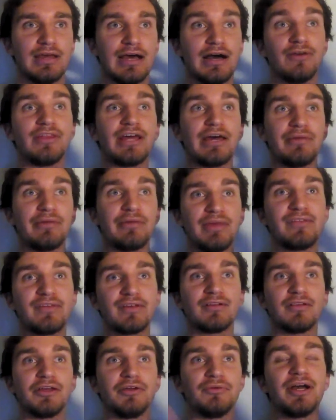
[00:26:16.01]
how that
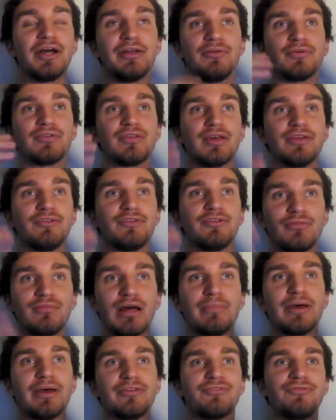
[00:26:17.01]
basically went was I
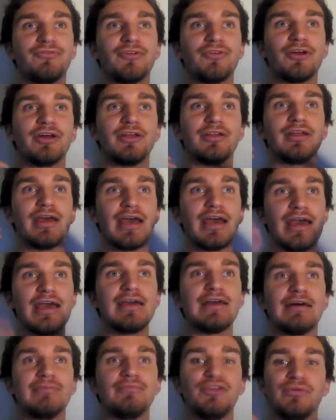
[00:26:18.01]
told my best friend,
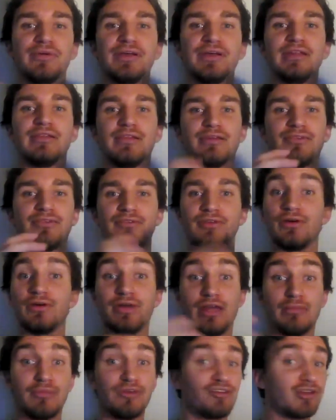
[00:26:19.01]
hey, I'm doing this,
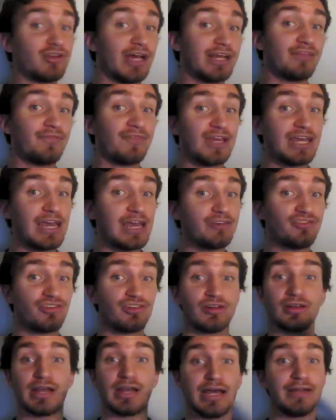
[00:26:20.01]
image
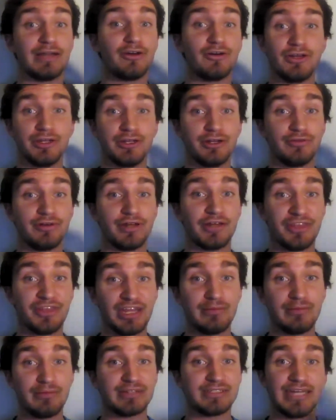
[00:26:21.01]
classification. I know you know
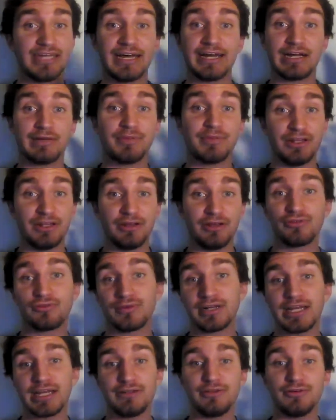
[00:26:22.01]
nothing about tech, but here's
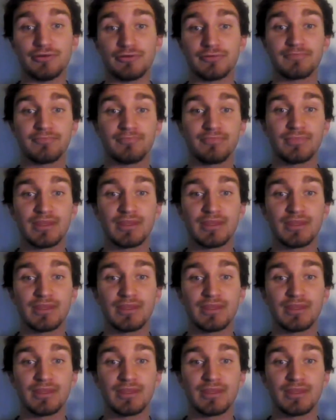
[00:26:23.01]
what I do.